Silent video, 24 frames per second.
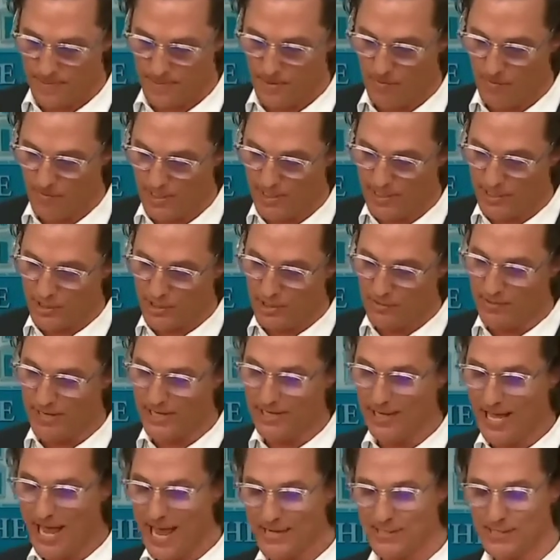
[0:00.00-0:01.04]
The money she made
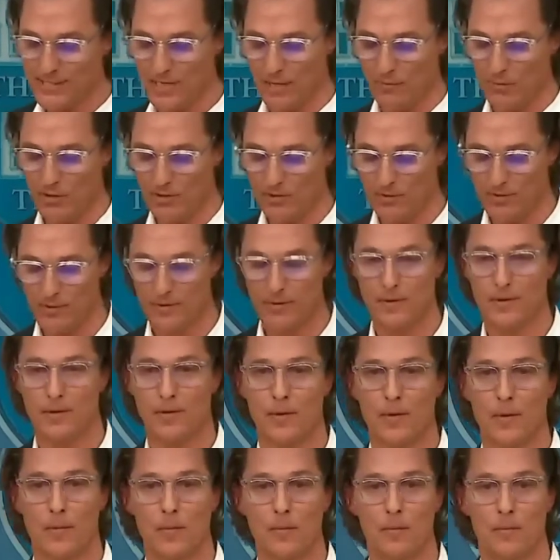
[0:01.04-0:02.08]
last summer
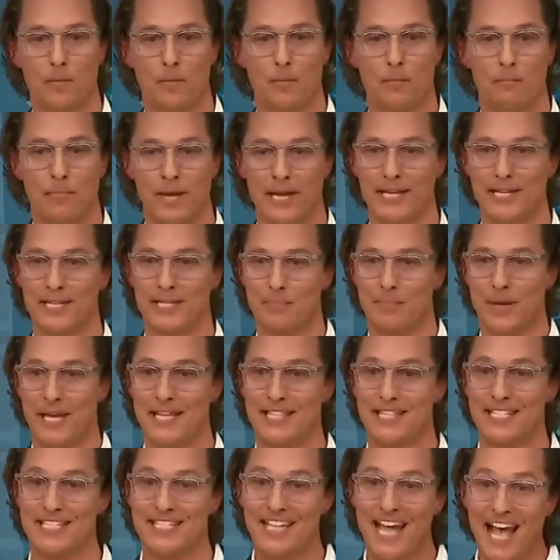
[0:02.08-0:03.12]
paid to
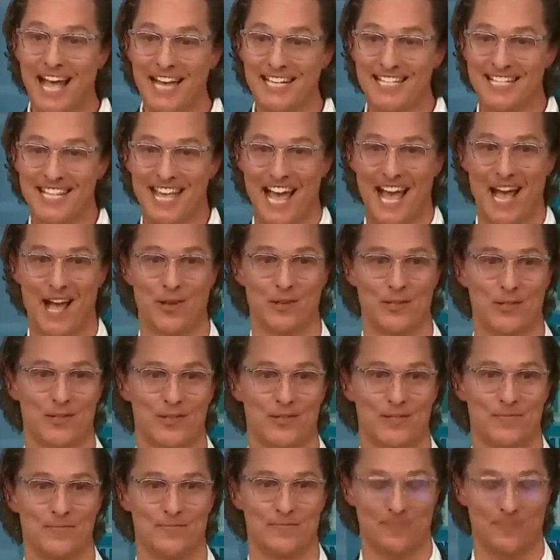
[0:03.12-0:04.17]
paint the sides of the house.